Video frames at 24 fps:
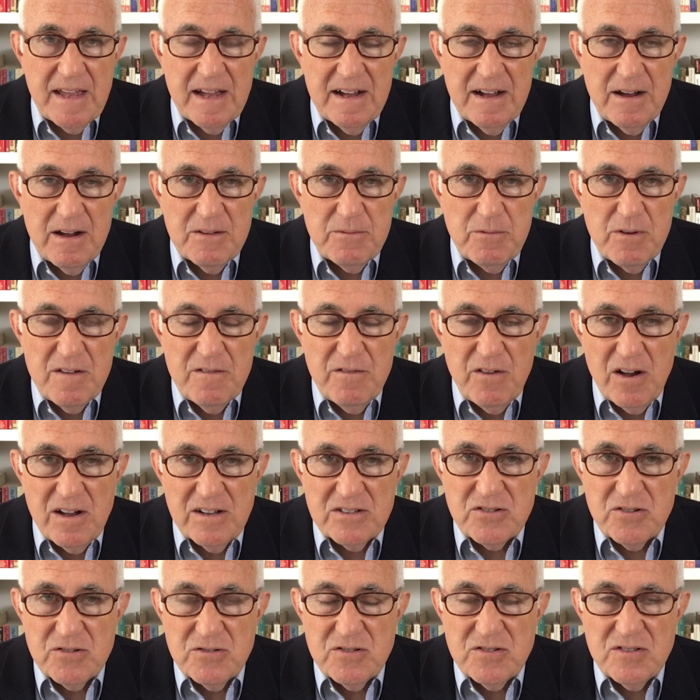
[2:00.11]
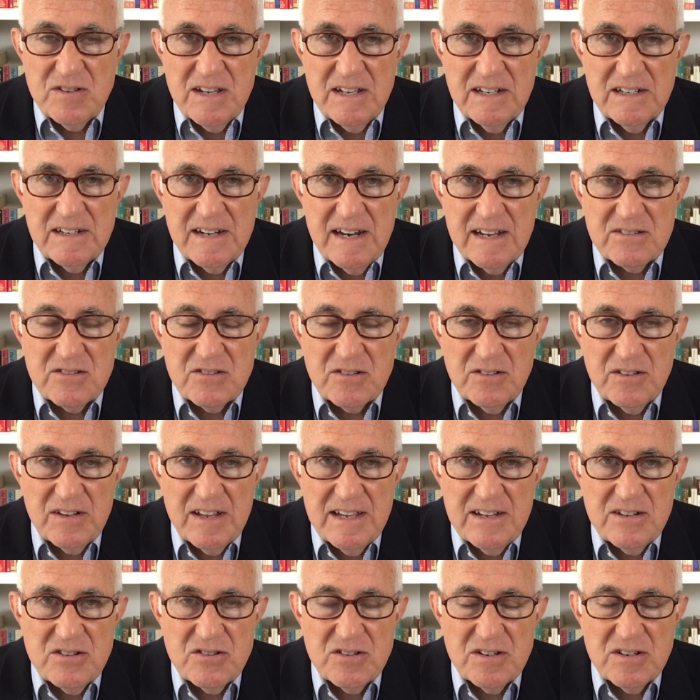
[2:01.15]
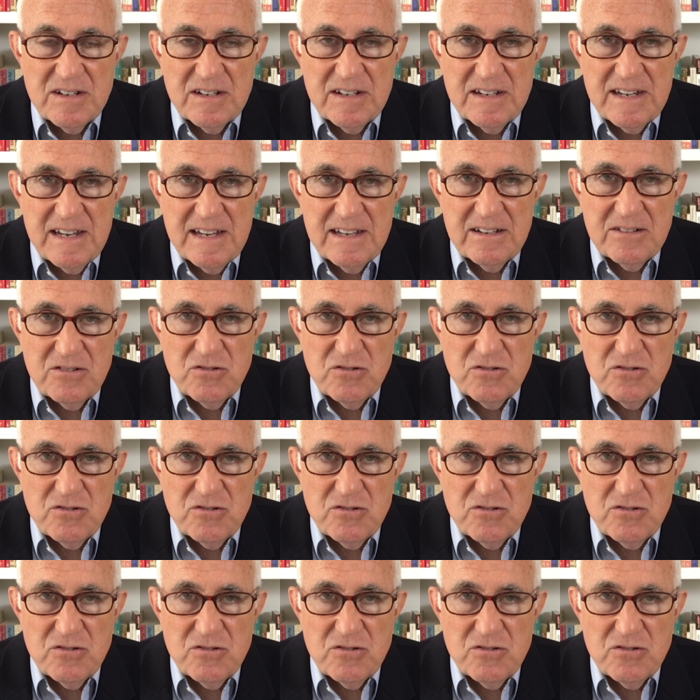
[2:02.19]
Uh, we've also seen an escalation in